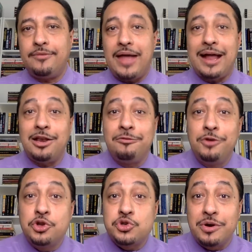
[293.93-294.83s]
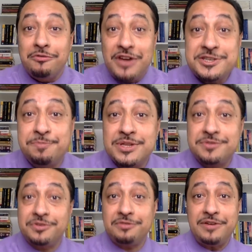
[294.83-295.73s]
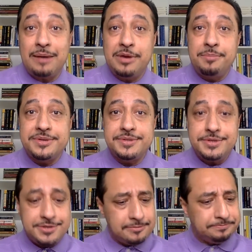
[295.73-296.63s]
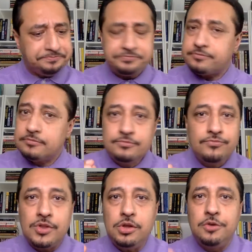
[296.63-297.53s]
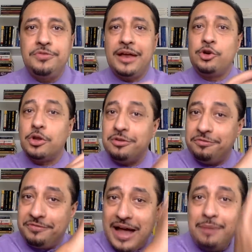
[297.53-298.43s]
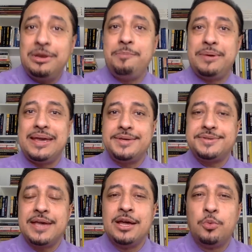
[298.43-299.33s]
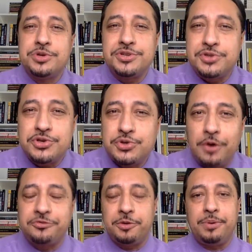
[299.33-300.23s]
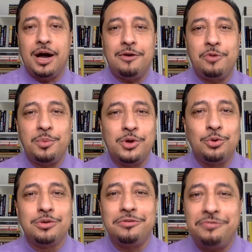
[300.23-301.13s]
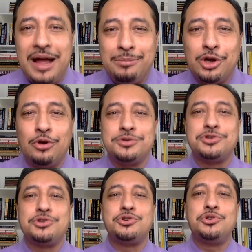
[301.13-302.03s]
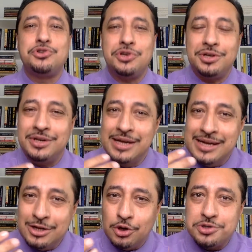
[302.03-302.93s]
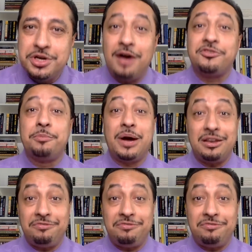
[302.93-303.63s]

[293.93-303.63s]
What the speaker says: and the future investments for the family business. You've then got the family piece, which is the softer part of what we call the family constitution, looked after by the